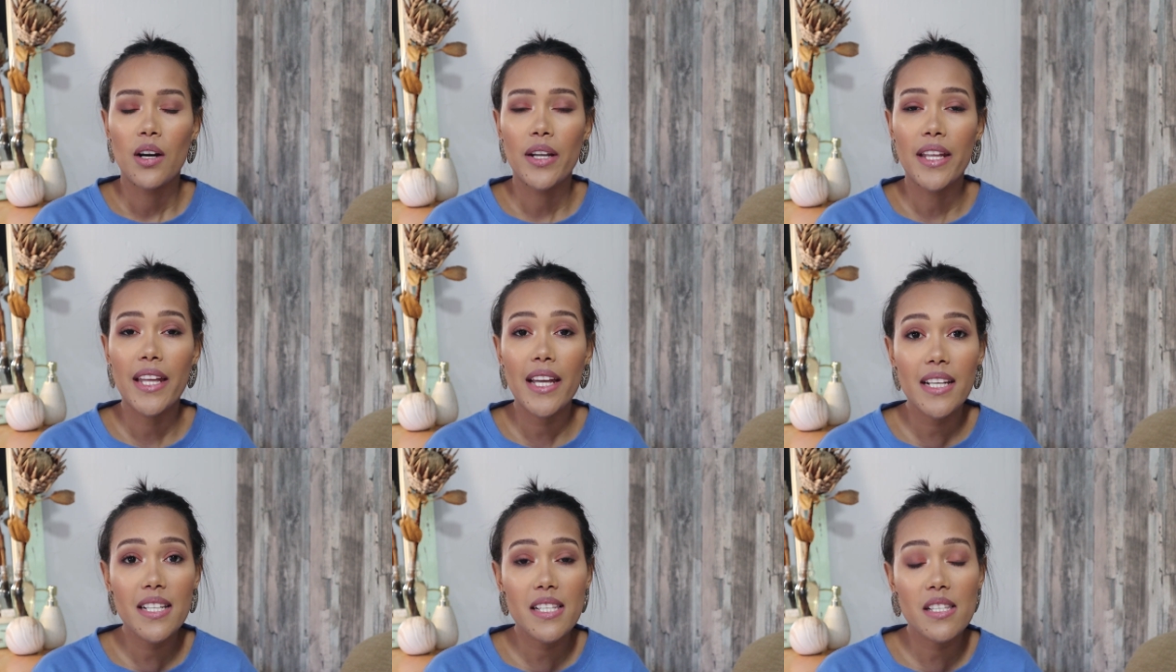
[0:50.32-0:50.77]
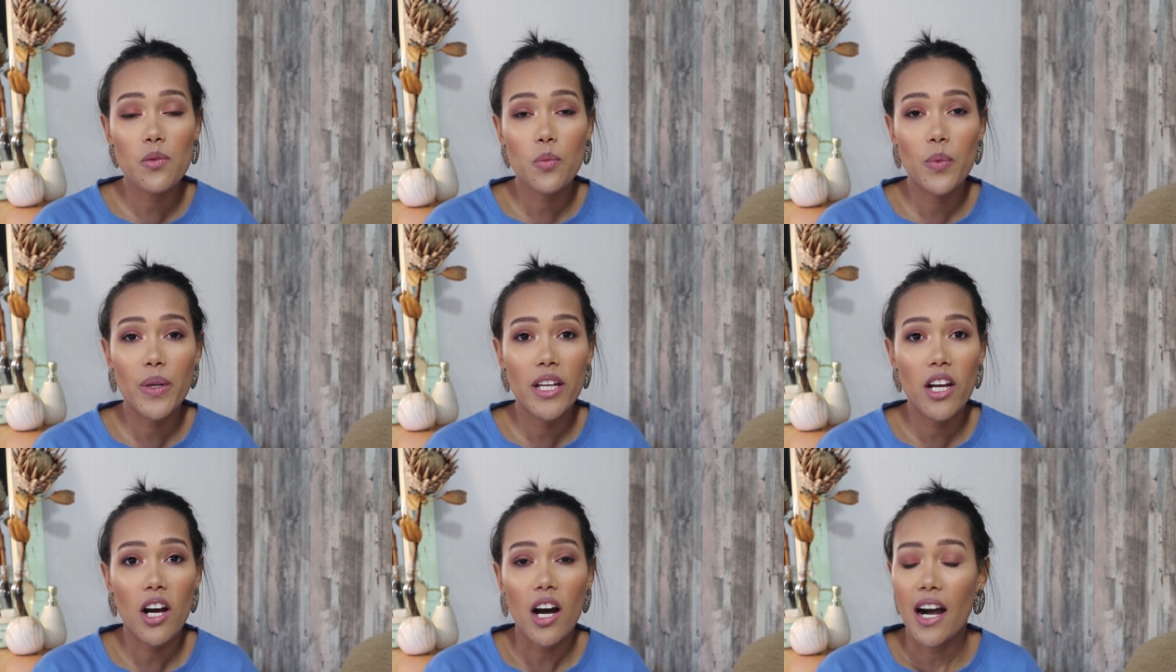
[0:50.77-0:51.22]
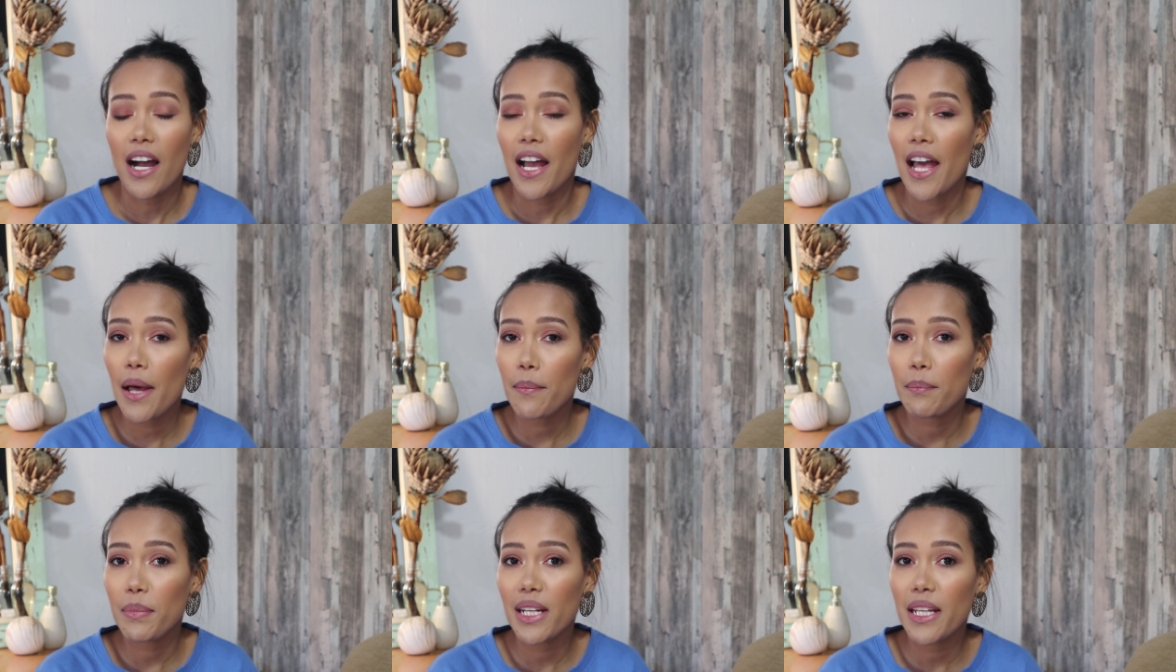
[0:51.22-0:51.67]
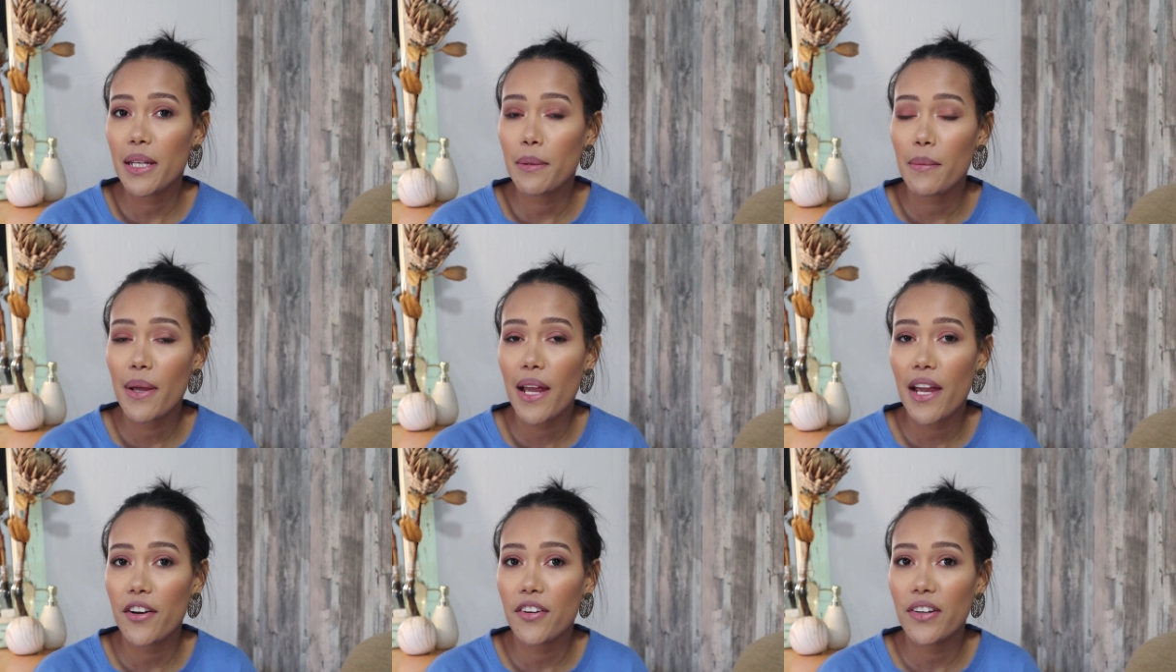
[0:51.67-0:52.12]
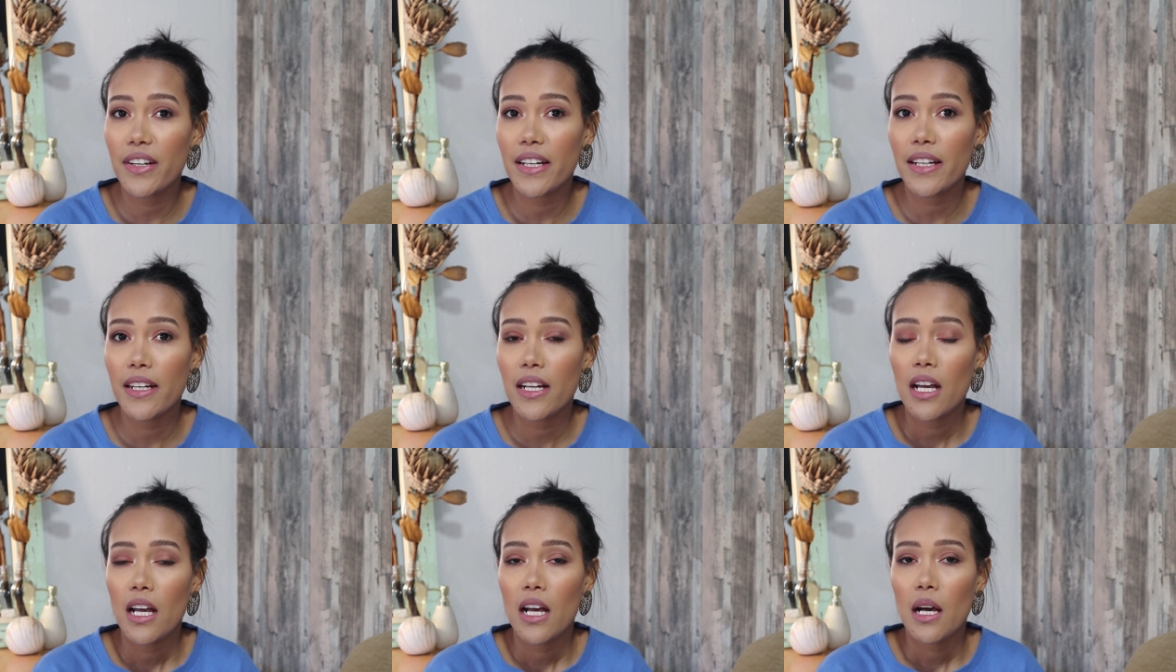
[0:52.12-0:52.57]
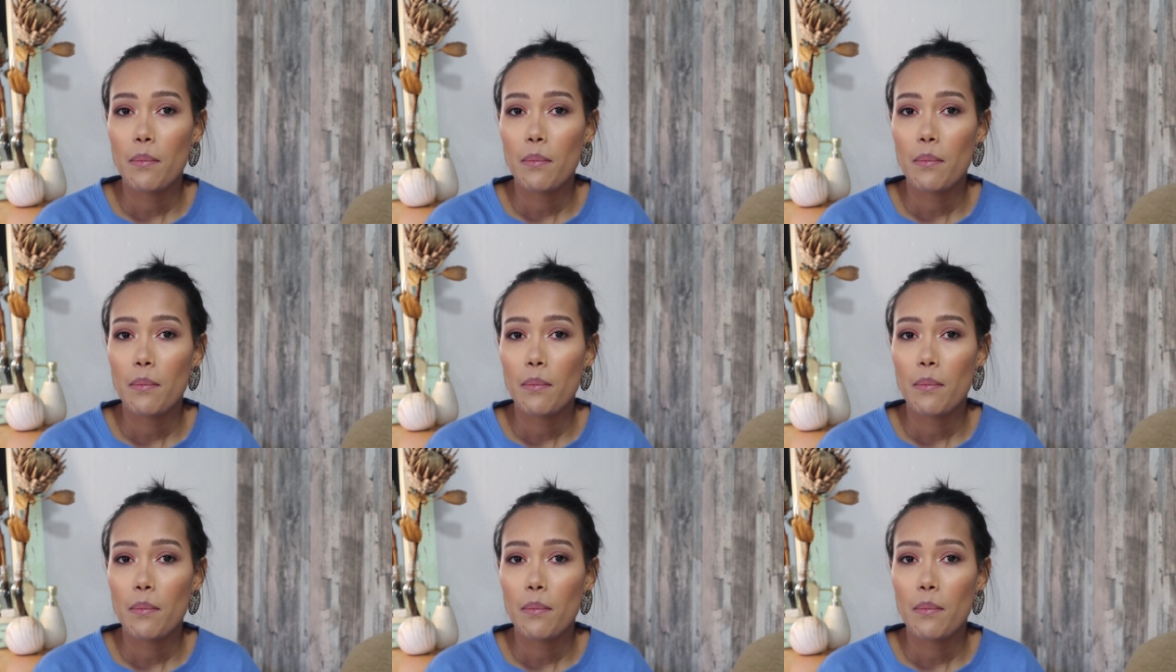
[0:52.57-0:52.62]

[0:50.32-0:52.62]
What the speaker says: Yes, we are happily married,